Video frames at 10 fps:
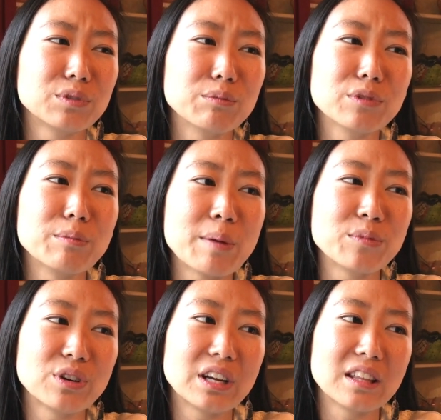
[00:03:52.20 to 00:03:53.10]

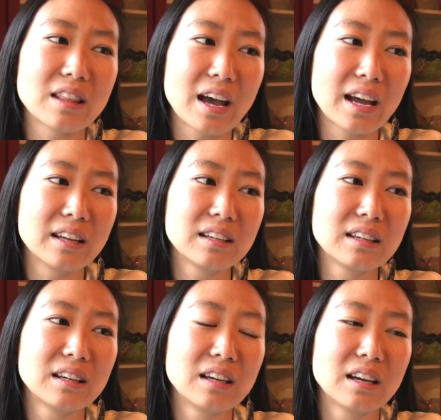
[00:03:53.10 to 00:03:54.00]
Remembering that.
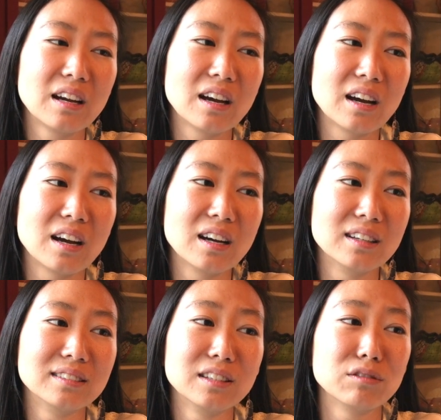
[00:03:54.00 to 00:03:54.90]

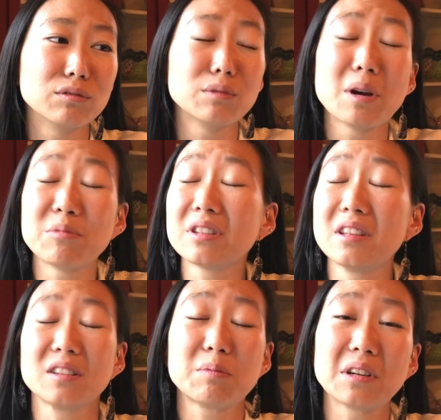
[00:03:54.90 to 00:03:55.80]
Remembering
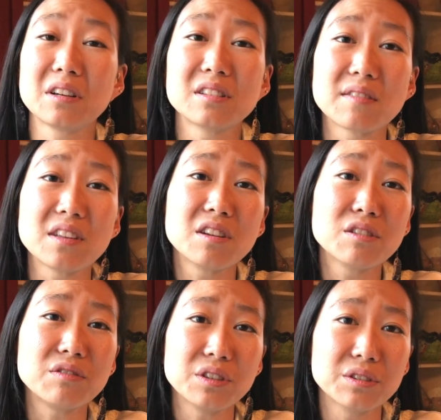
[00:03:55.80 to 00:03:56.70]
the experience of the
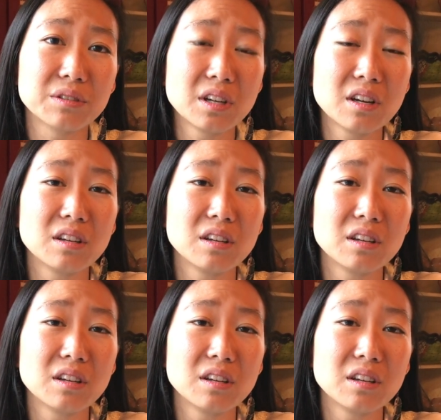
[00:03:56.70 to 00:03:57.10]
interview,